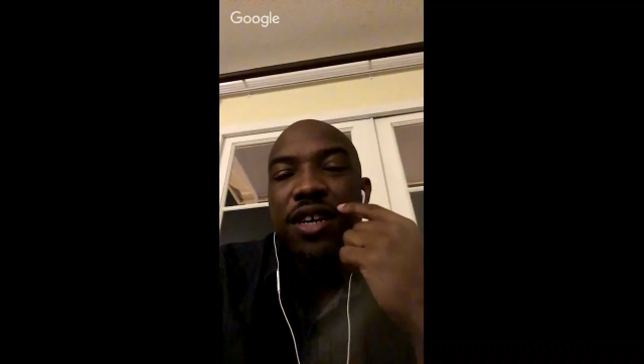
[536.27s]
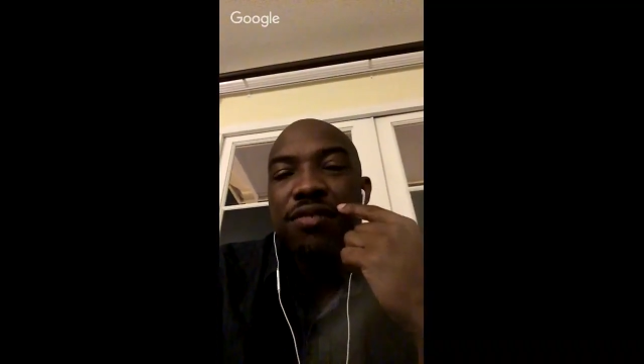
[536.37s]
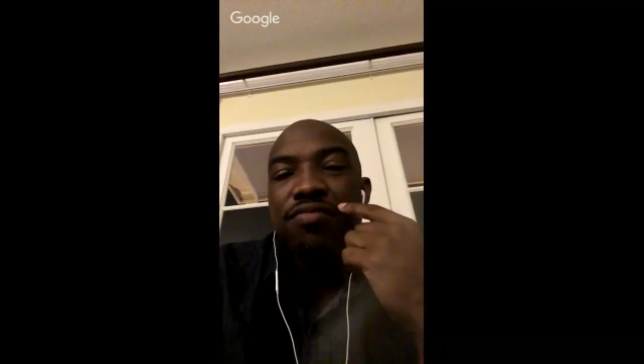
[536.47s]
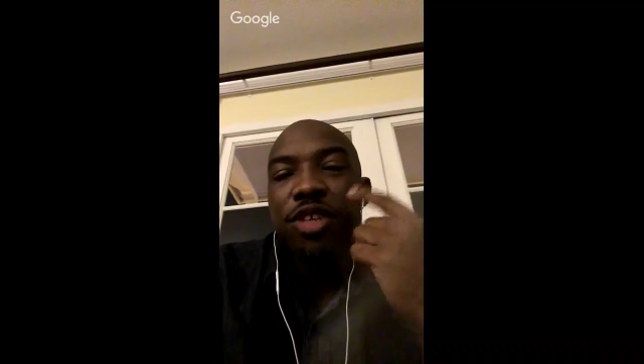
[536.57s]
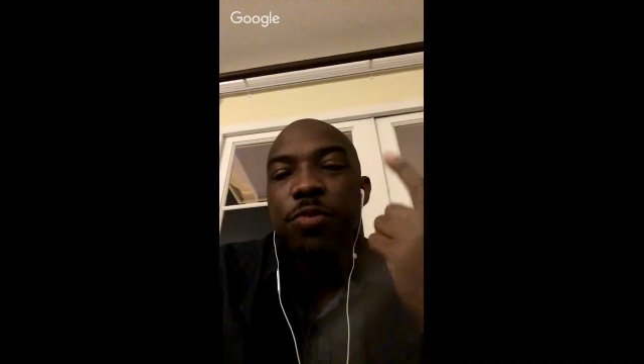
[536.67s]

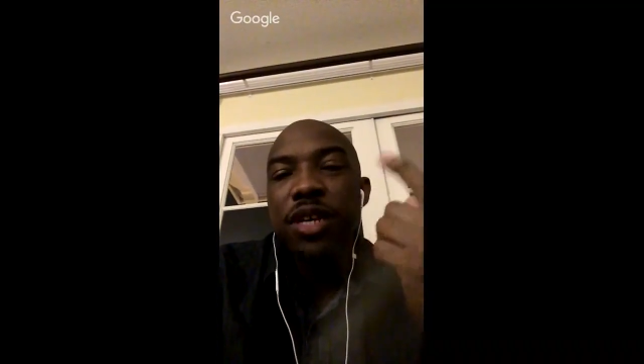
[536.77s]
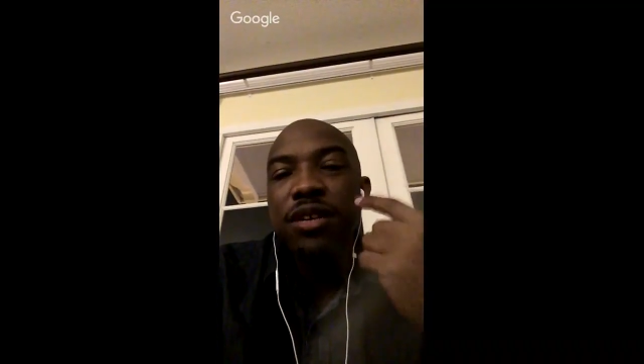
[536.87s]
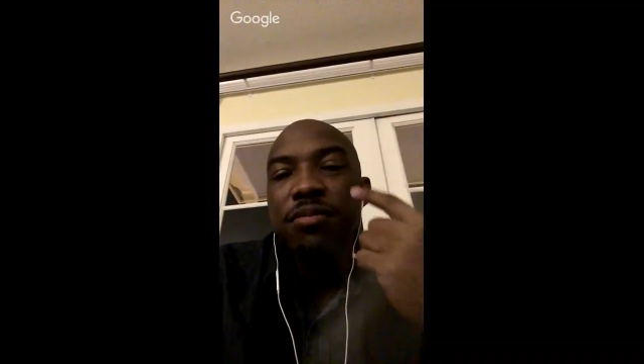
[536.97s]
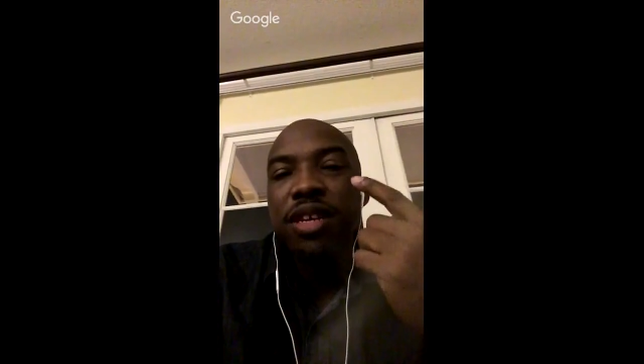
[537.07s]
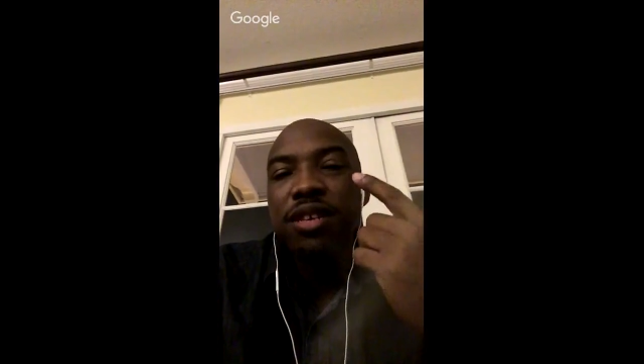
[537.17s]
especially being a
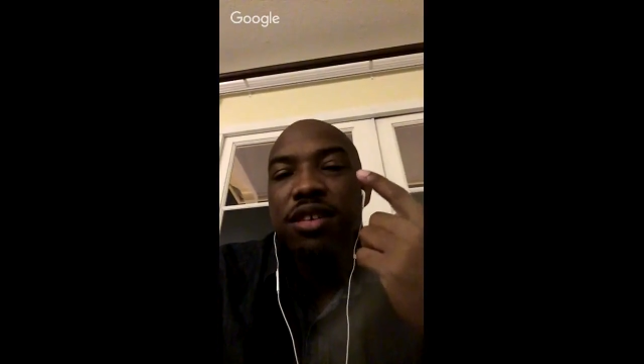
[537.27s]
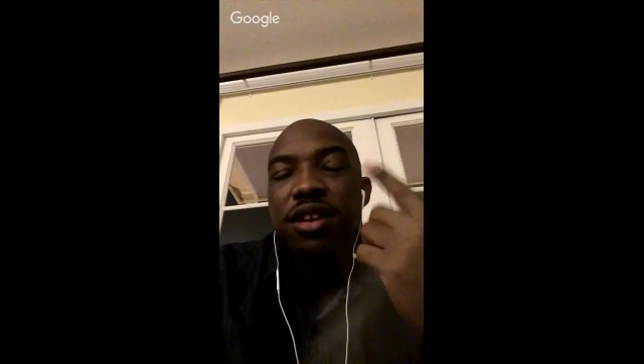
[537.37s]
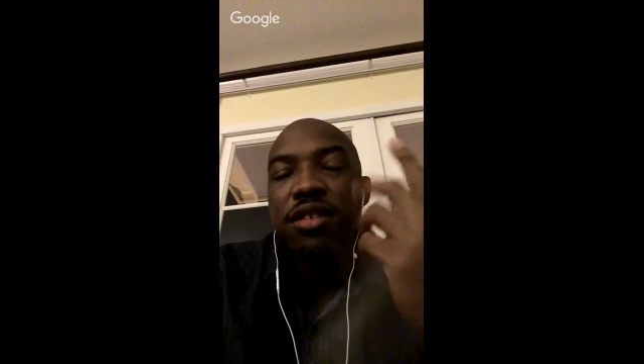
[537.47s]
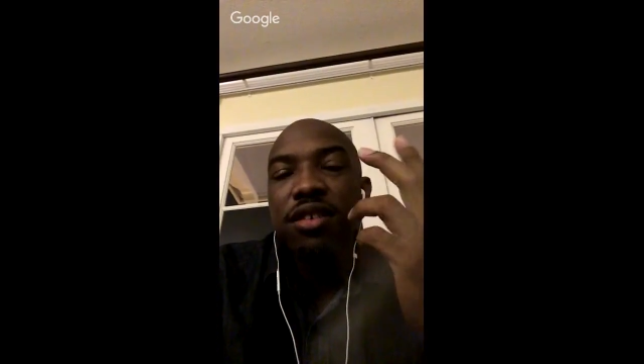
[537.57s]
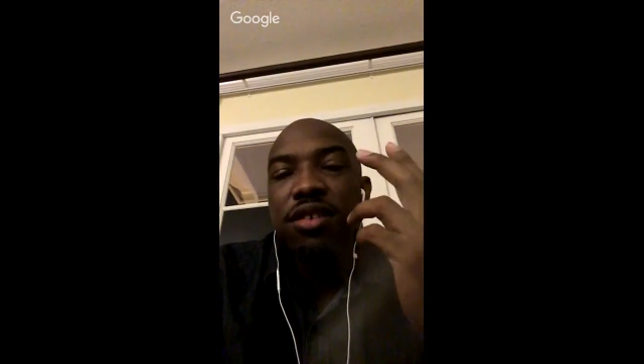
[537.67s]
Southern cook,
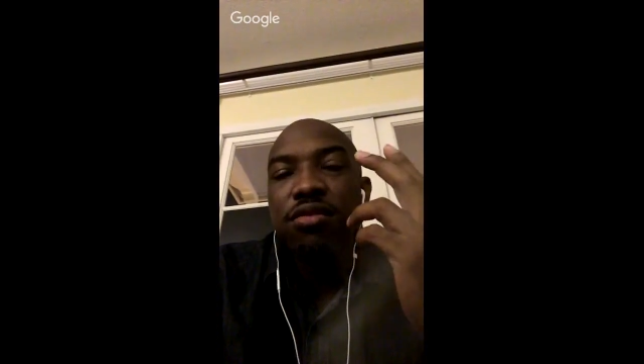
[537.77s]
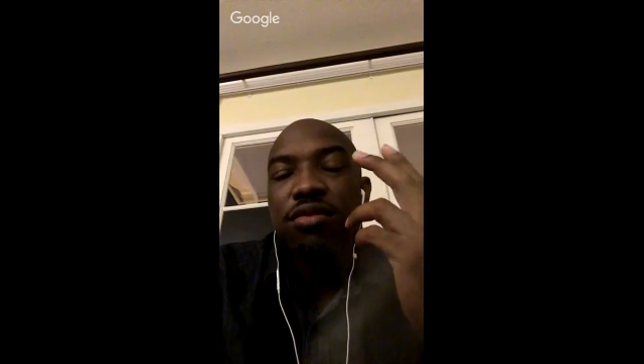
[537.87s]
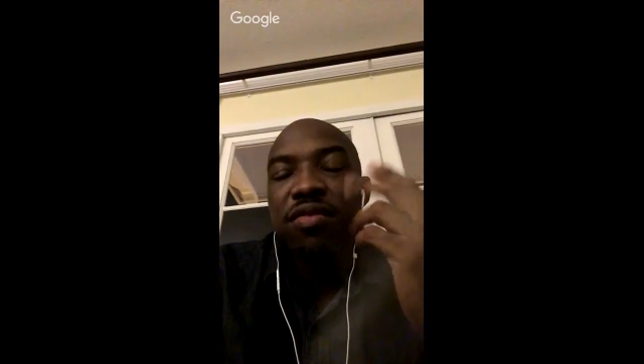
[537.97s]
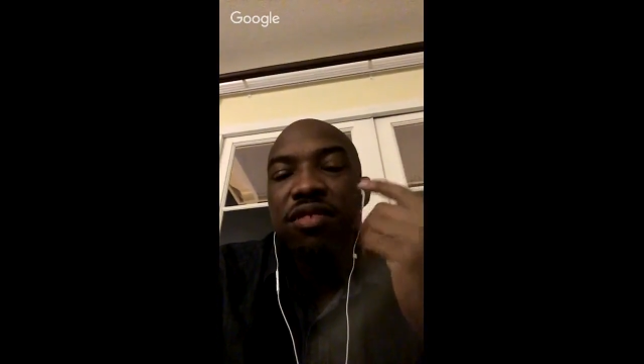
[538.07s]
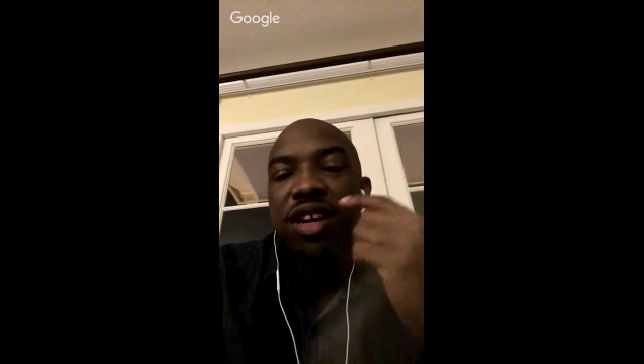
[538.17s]
we've
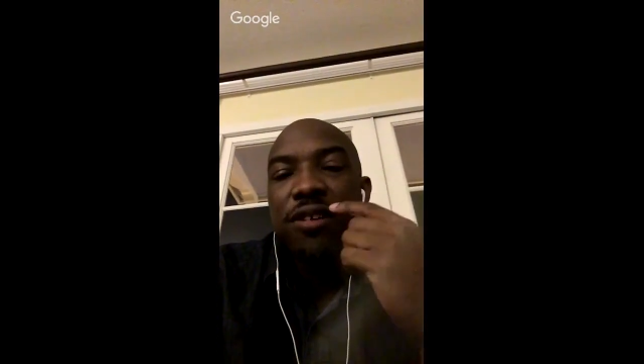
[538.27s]
done,